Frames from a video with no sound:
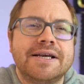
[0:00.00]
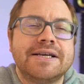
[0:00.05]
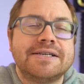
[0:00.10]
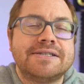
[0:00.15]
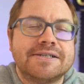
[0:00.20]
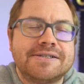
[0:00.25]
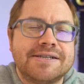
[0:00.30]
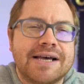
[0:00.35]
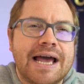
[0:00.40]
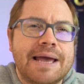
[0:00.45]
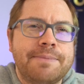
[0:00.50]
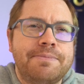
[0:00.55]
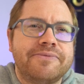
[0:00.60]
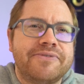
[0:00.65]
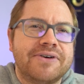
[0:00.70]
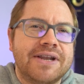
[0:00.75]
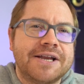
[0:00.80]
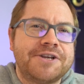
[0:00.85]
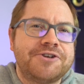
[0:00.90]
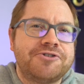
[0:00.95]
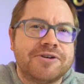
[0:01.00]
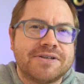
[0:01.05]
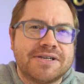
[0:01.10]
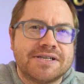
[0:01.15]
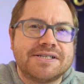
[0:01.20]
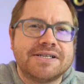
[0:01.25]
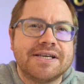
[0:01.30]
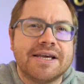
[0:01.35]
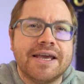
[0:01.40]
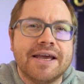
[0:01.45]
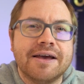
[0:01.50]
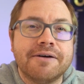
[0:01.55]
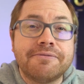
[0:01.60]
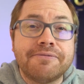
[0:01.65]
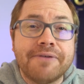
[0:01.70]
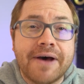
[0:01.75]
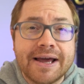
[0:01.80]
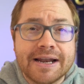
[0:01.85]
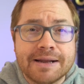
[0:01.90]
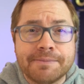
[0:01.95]
is the type of electricity
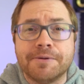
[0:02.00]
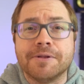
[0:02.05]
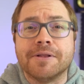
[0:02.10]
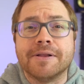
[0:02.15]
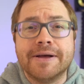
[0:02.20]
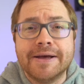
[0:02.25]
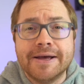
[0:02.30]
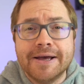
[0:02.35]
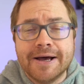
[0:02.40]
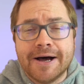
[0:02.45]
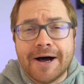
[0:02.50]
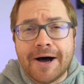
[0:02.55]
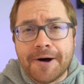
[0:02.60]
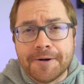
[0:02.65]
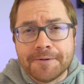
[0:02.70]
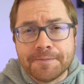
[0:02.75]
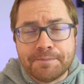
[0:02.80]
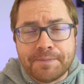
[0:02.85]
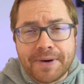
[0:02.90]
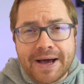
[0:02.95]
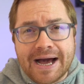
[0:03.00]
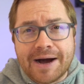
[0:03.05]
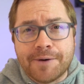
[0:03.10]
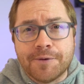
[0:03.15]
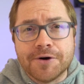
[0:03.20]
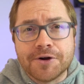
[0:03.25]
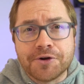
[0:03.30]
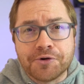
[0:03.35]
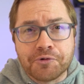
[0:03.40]
available on power